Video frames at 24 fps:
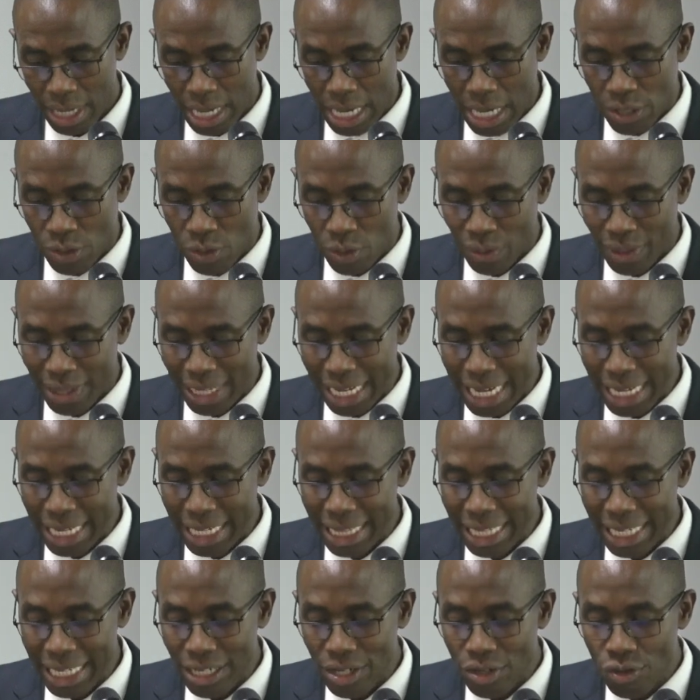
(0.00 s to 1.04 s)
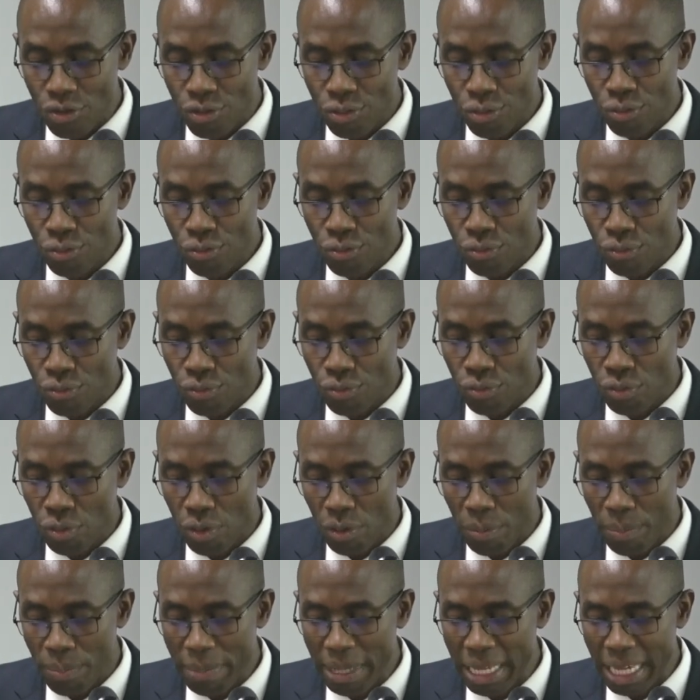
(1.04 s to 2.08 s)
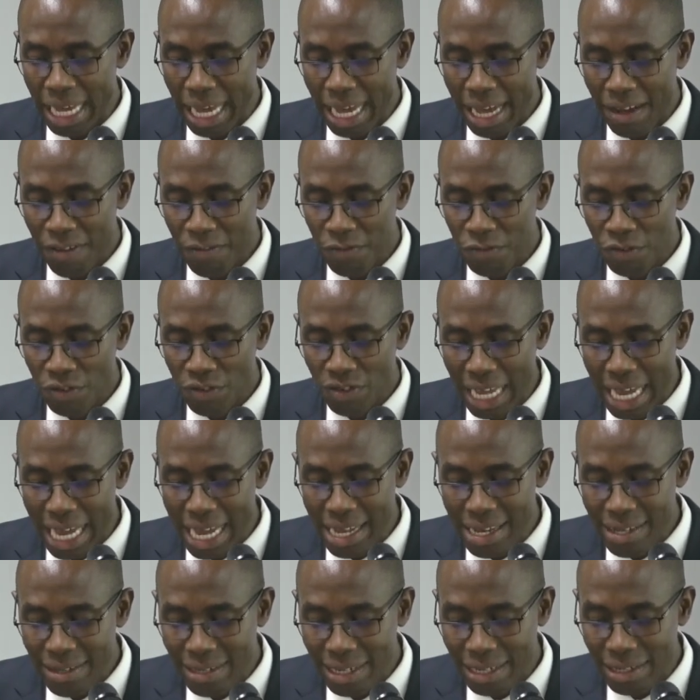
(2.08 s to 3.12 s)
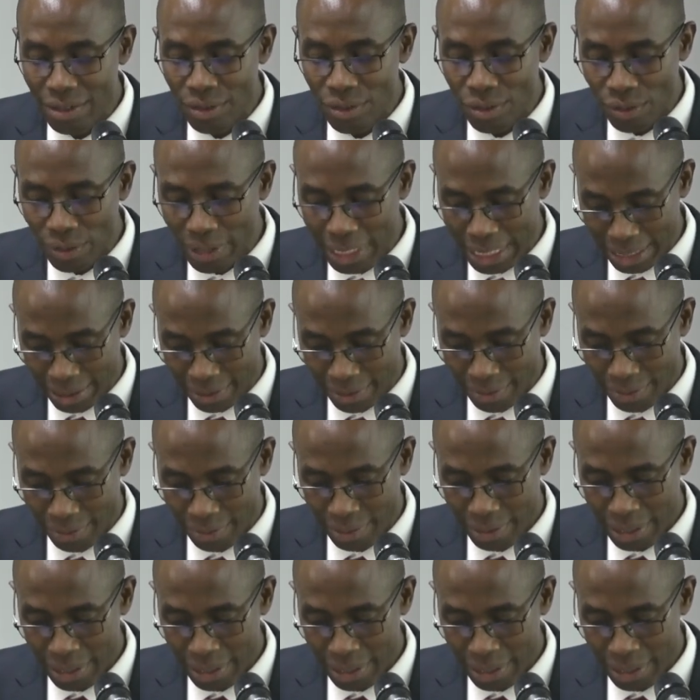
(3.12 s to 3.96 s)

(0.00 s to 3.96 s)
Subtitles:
so that they too may have sons and daughters.